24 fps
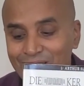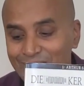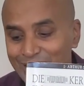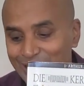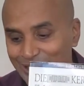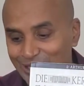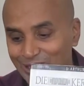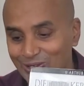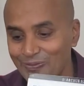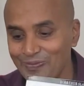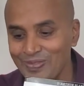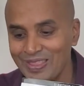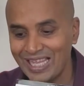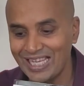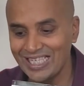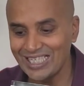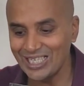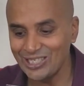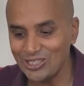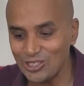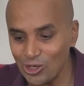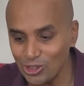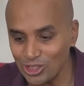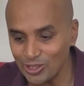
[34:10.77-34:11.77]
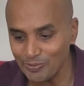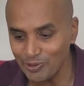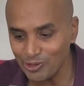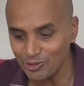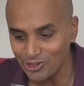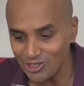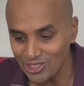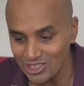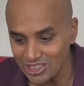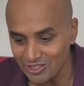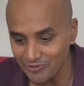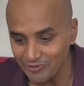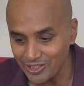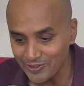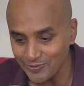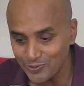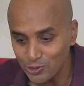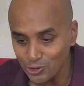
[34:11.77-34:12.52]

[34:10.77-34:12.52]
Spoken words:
So as I talked about conservative,